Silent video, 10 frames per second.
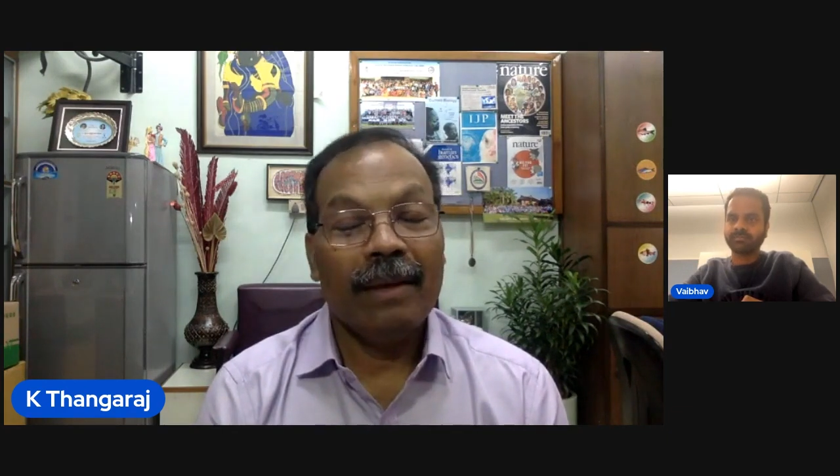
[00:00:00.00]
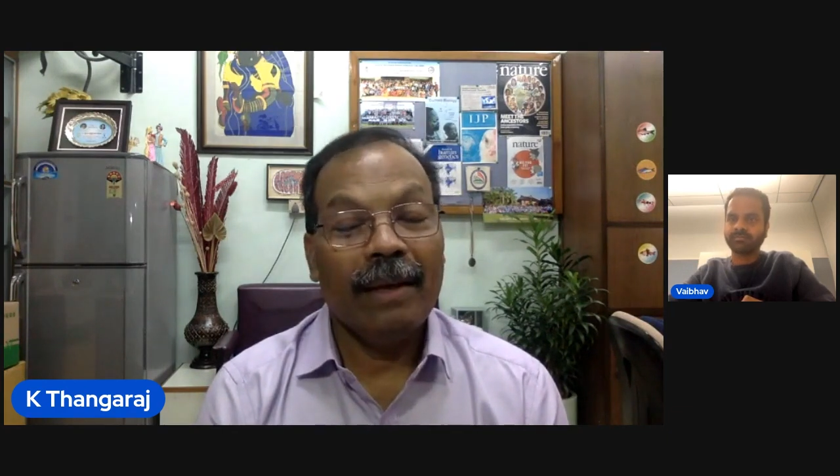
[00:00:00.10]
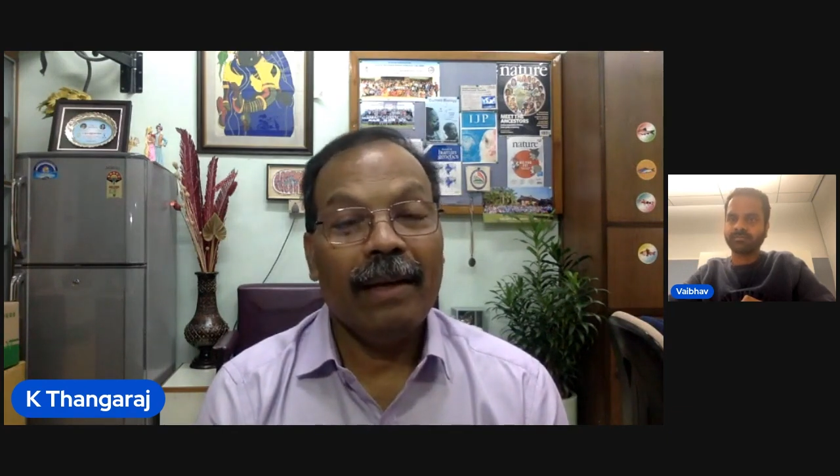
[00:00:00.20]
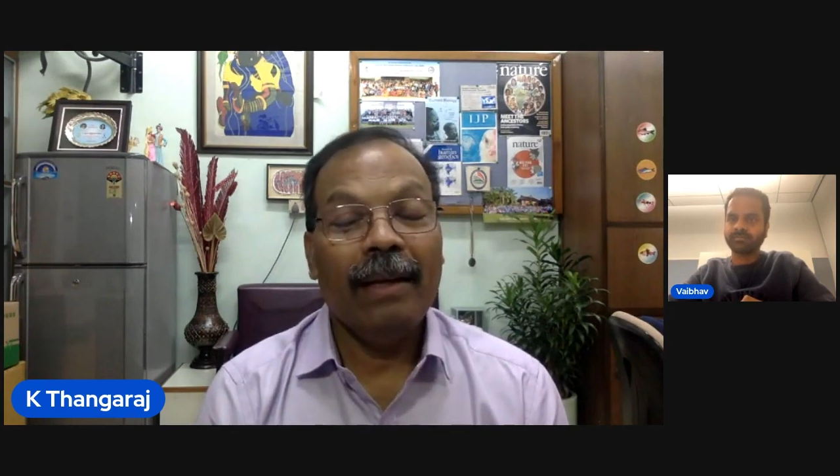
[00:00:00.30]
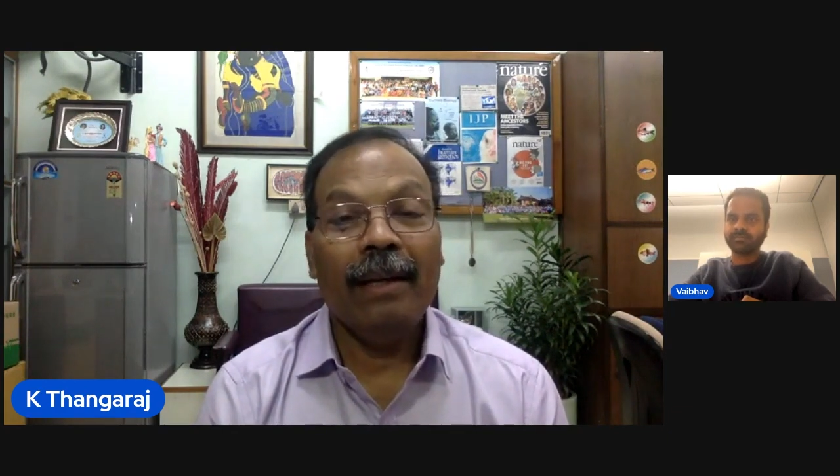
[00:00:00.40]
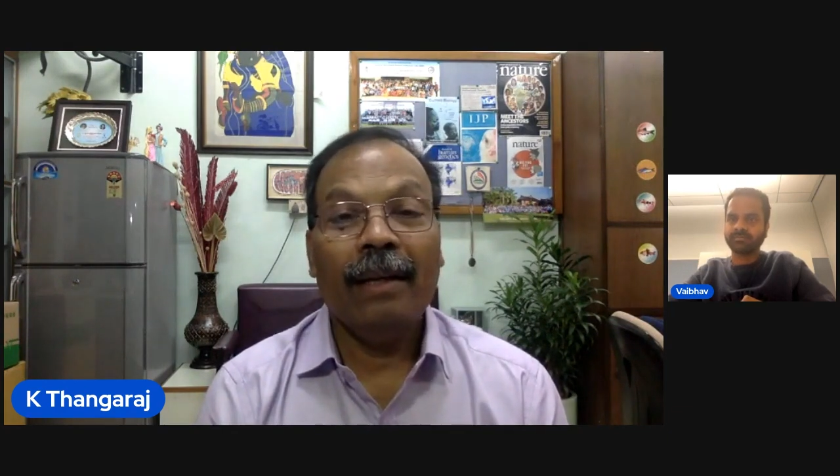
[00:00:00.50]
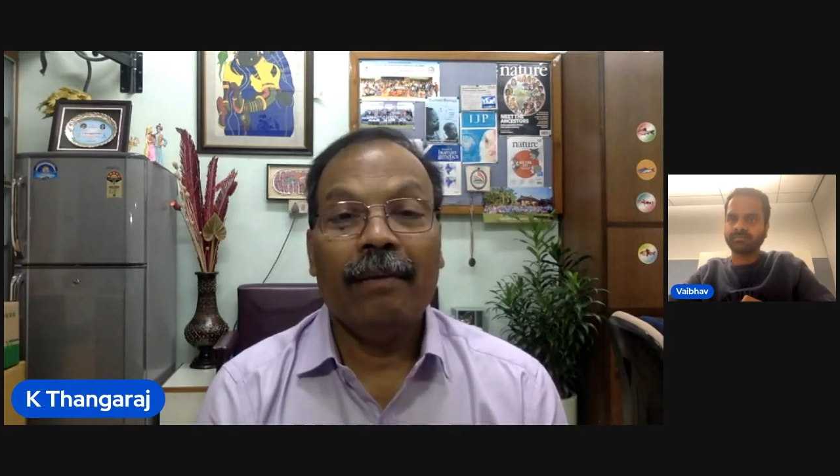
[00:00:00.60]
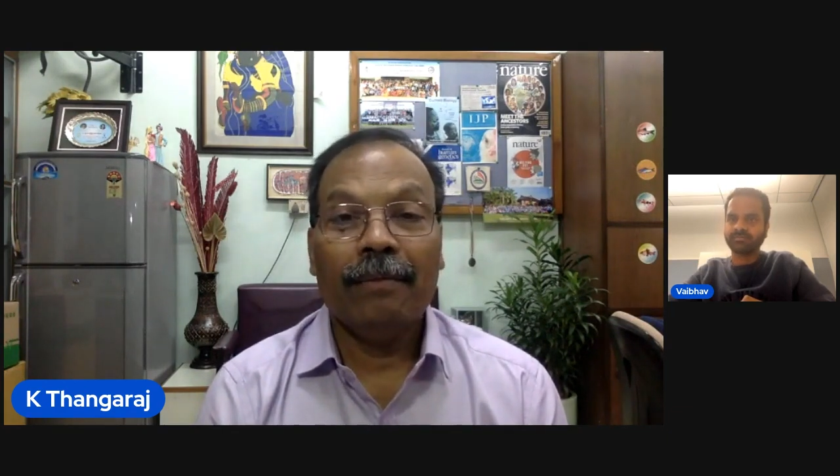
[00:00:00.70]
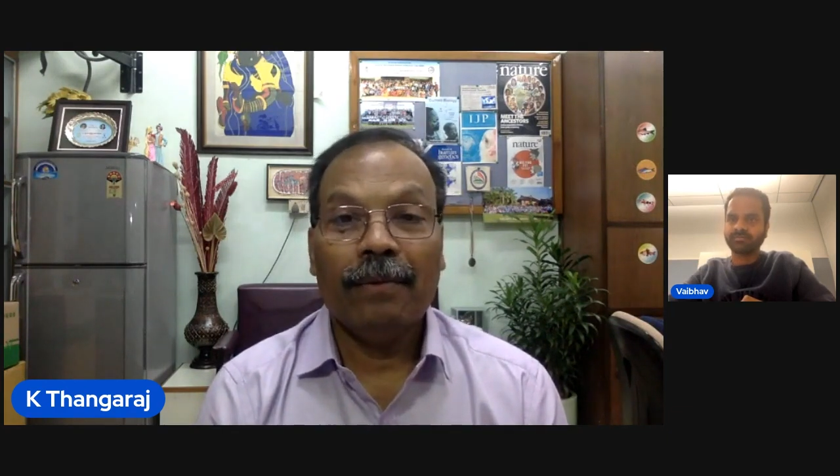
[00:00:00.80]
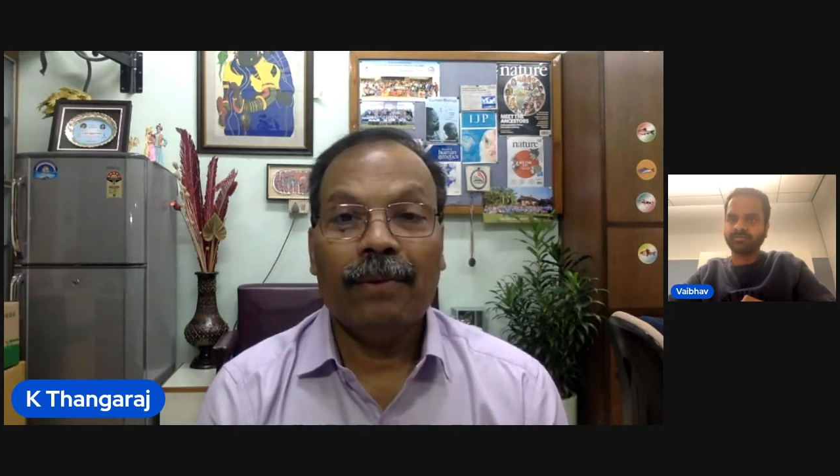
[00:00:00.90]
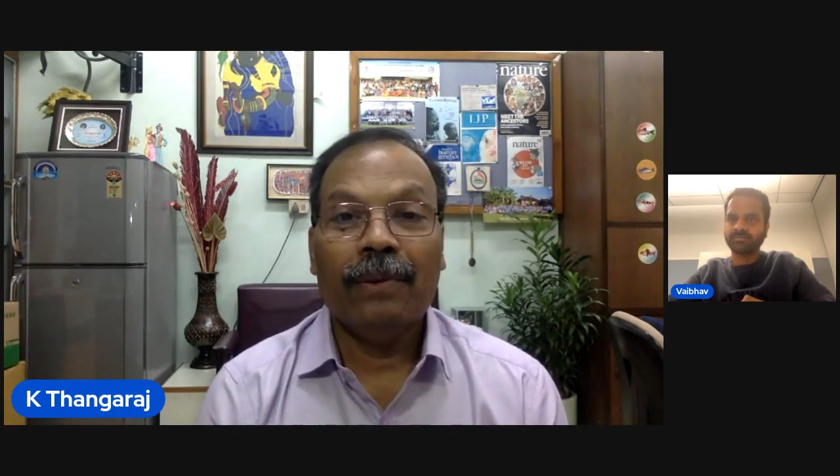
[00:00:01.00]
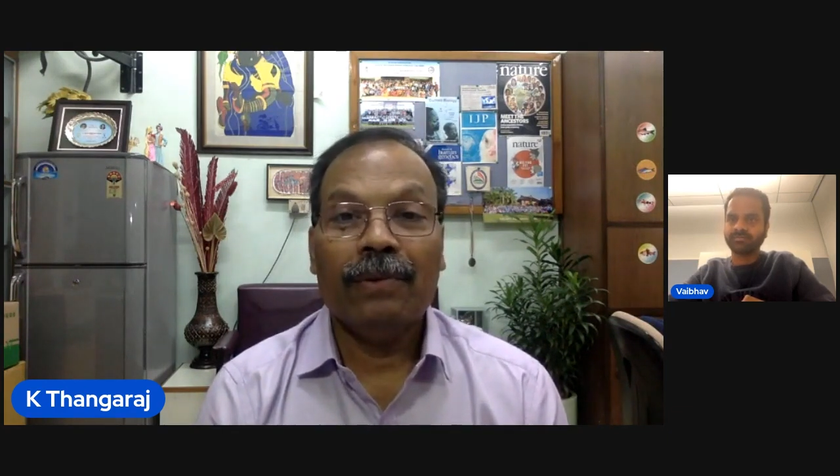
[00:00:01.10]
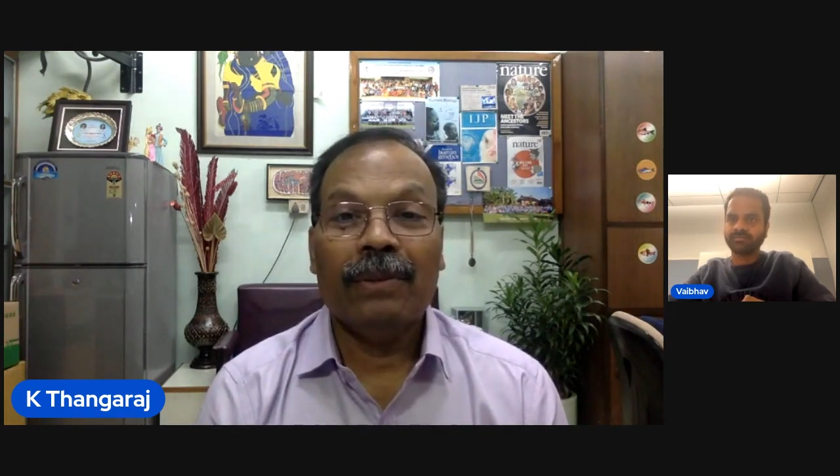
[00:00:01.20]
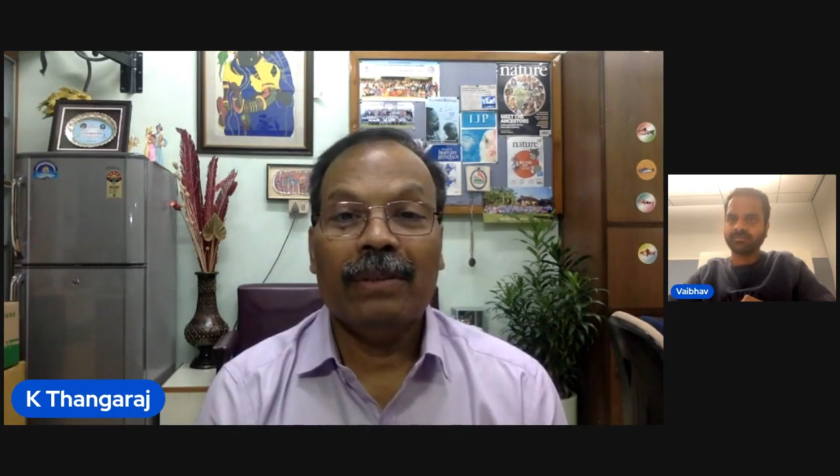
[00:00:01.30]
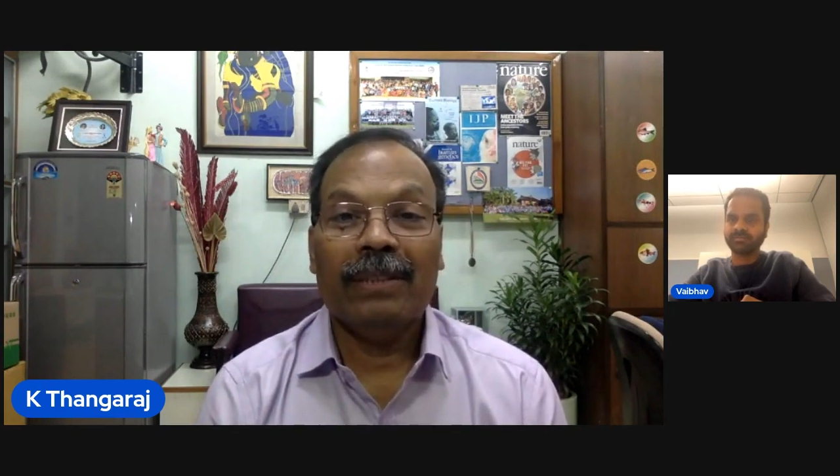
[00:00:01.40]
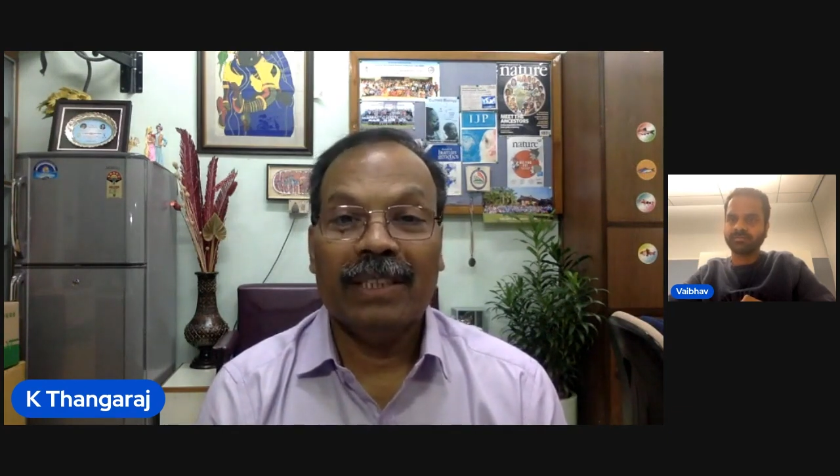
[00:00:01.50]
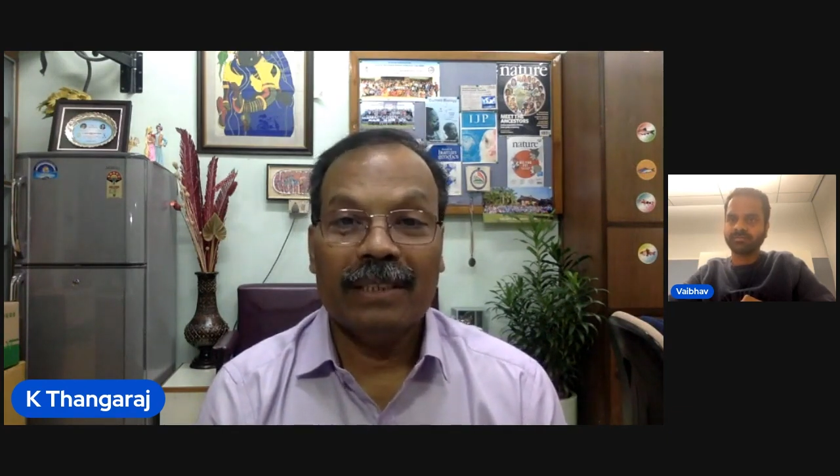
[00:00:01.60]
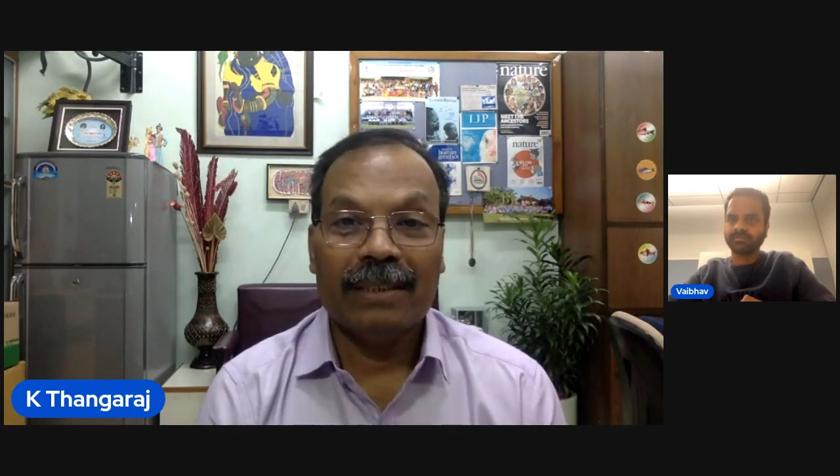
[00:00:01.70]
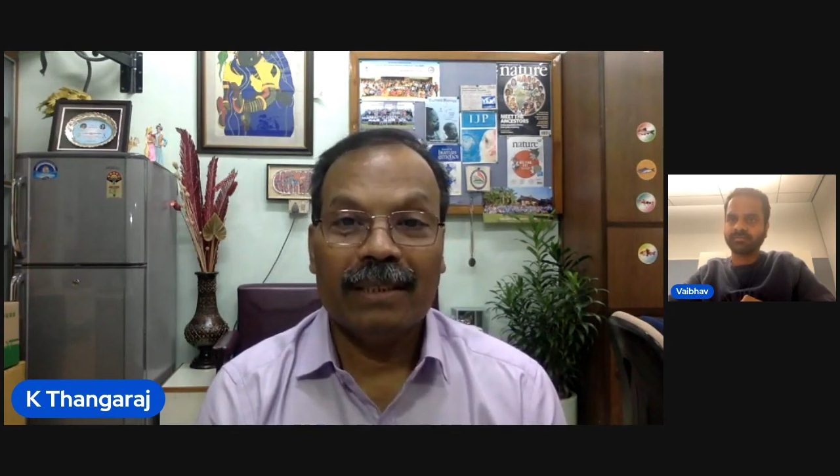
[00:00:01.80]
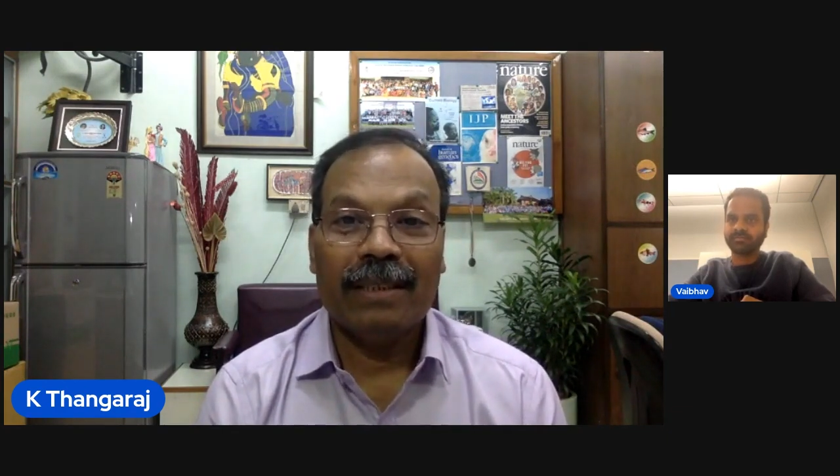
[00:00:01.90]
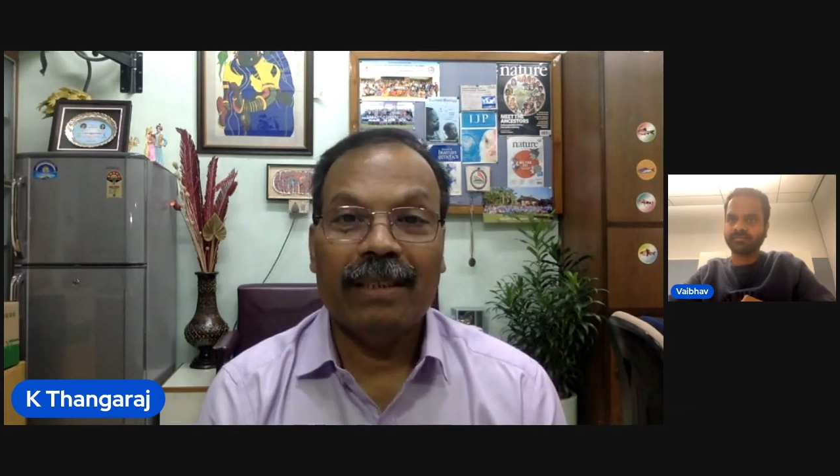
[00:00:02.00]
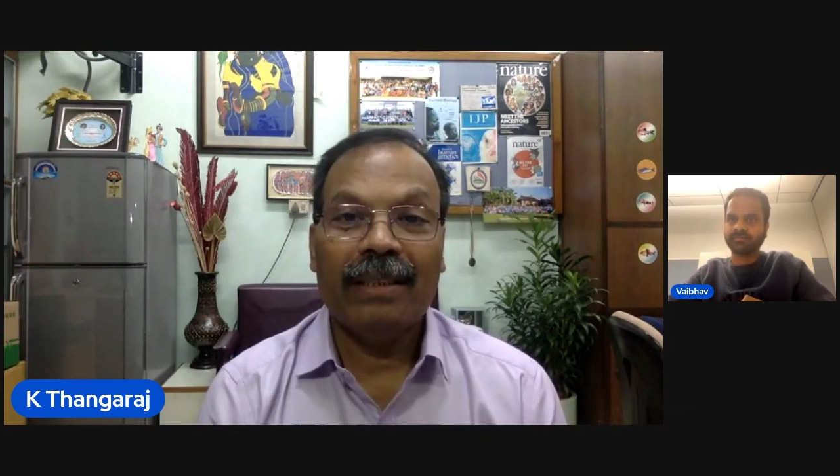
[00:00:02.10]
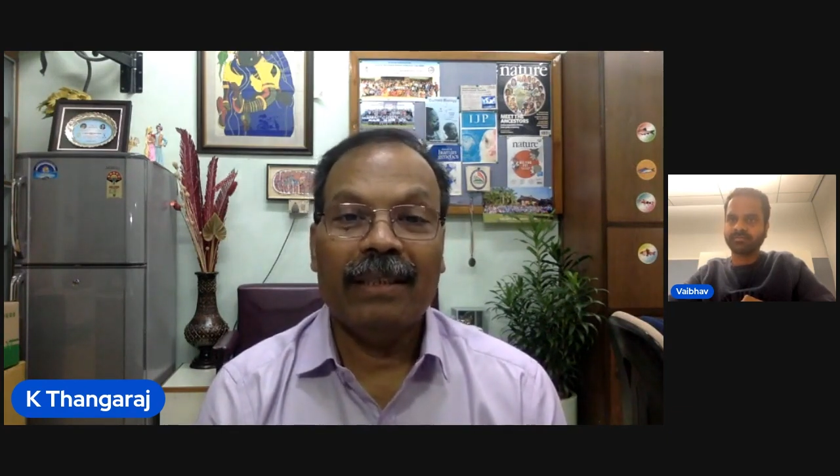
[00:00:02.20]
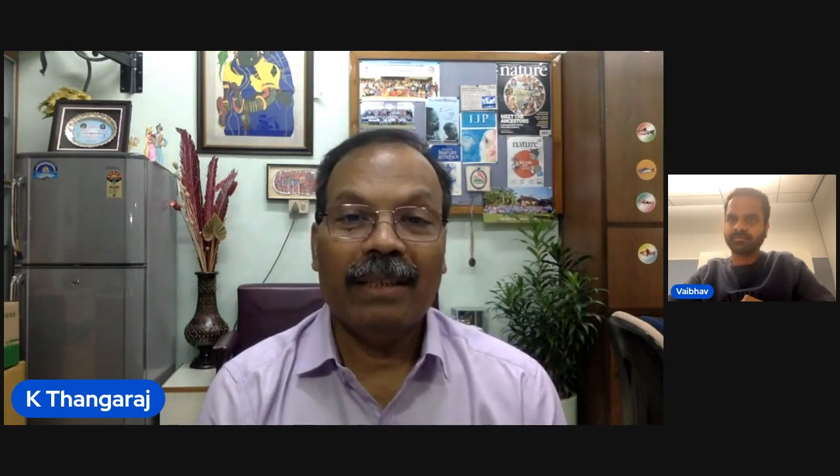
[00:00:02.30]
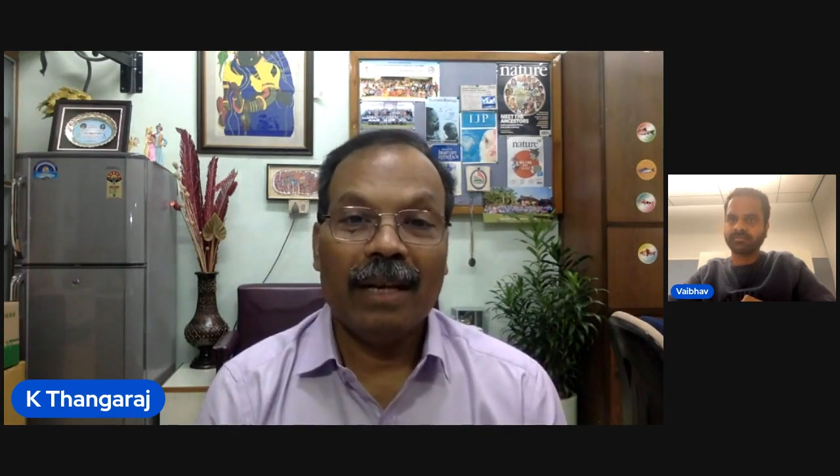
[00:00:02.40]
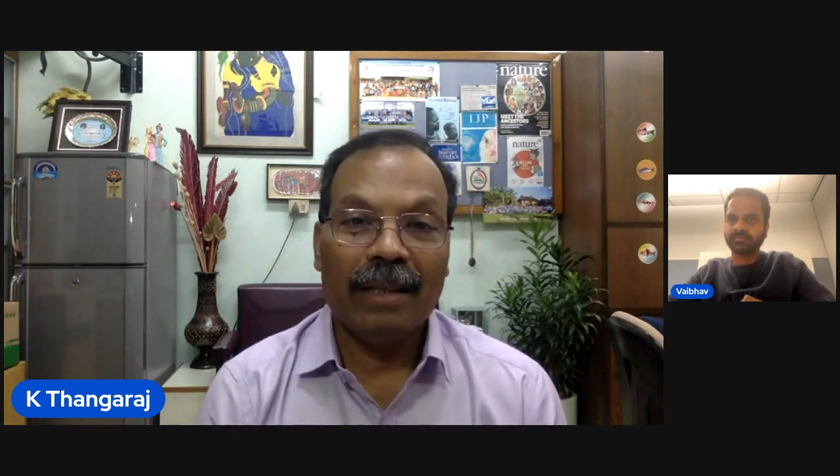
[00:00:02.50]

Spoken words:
nearly 4,600